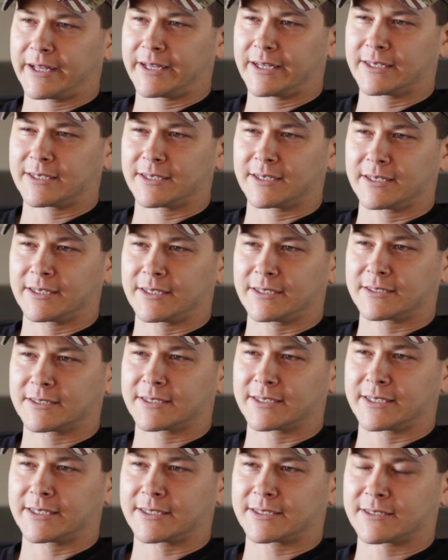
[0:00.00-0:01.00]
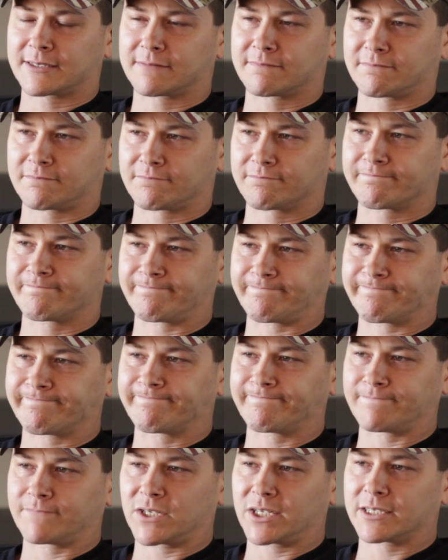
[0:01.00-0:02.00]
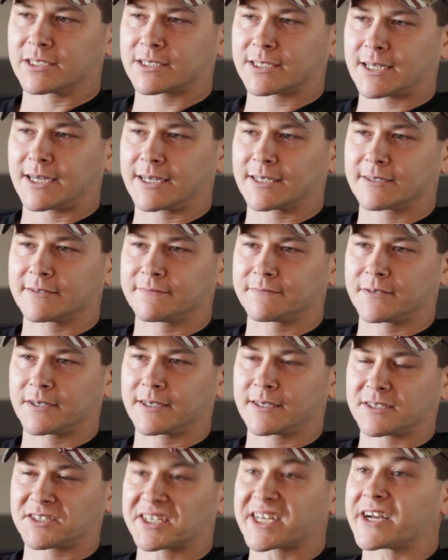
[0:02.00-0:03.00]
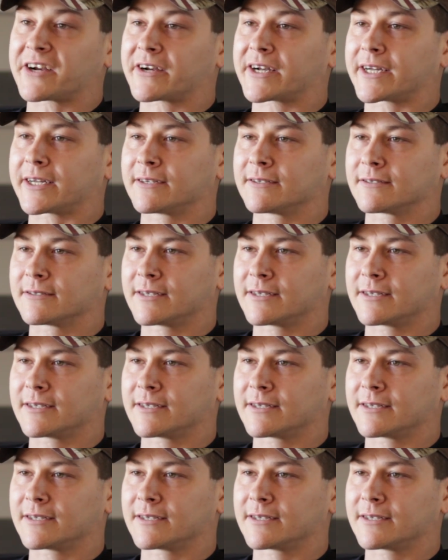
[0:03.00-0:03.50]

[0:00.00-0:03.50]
It's kind of scary.